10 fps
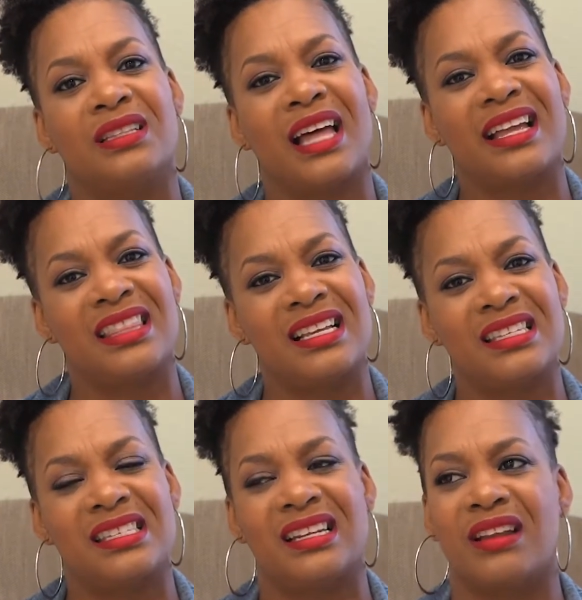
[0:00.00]
like
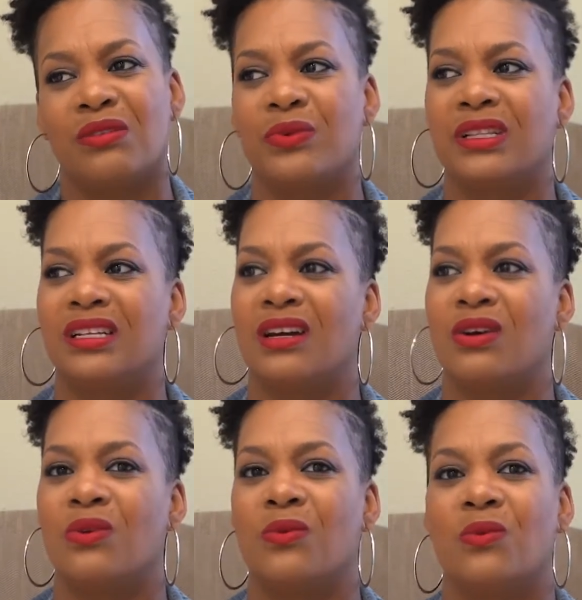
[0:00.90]
this and they don't really
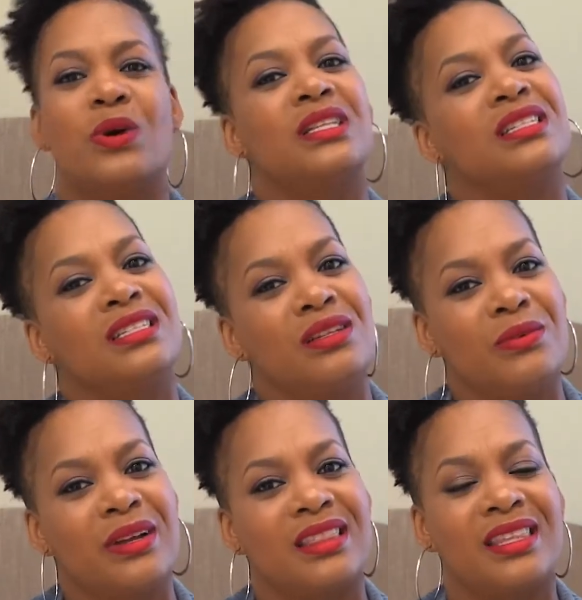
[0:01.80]
know what to do
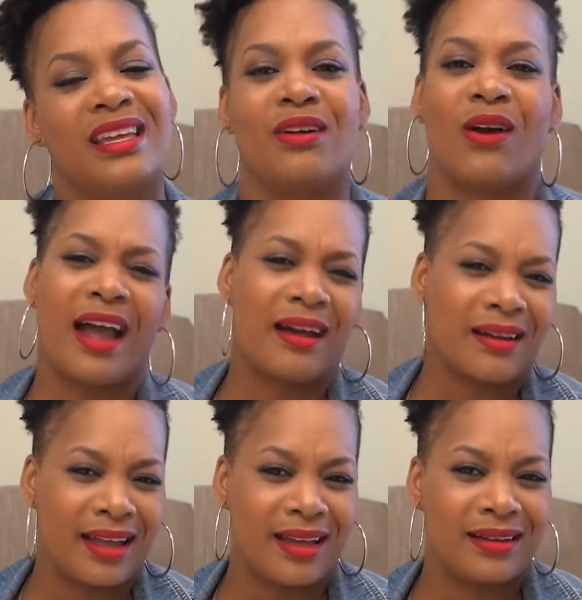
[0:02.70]
with it or how
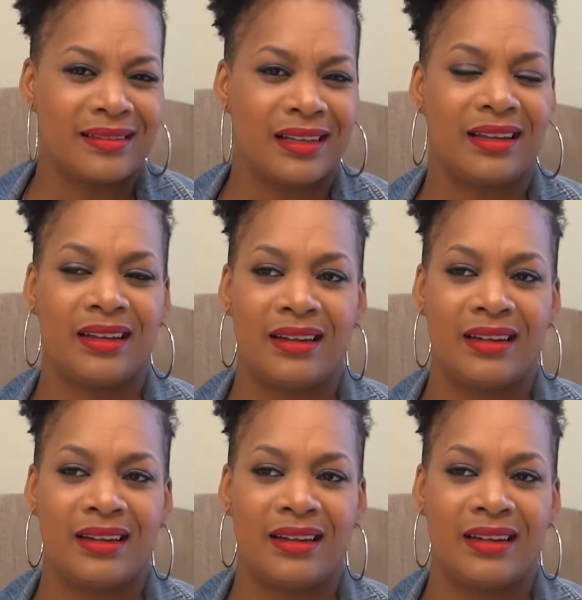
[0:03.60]
to handle it,